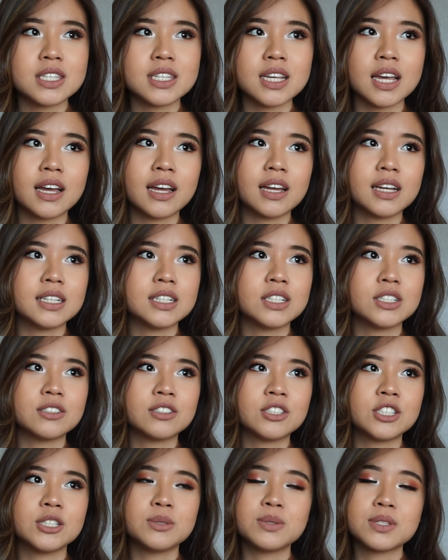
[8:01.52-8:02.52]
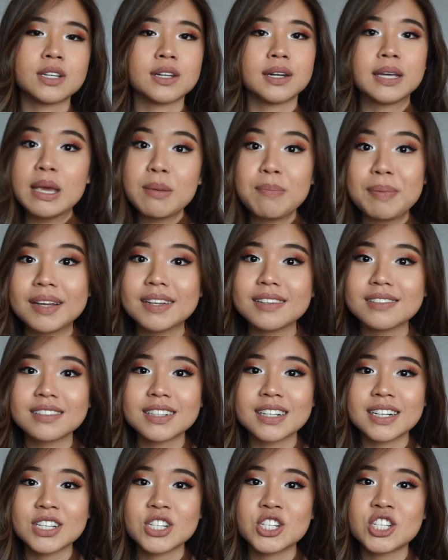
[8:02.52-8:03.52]
said she was gonna keep it
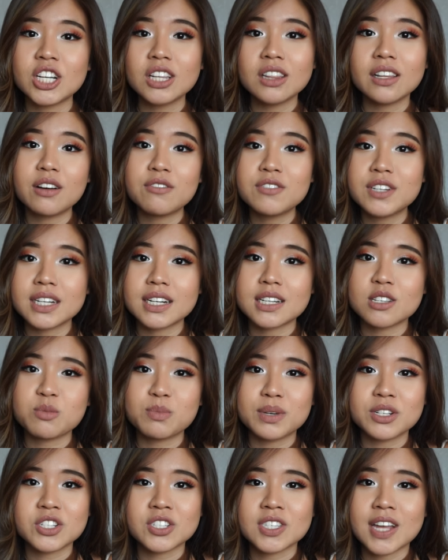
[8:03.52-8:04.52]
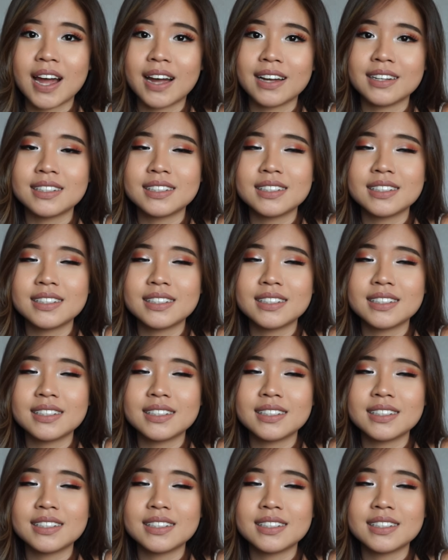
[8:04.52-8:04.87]
because she loved it as much as I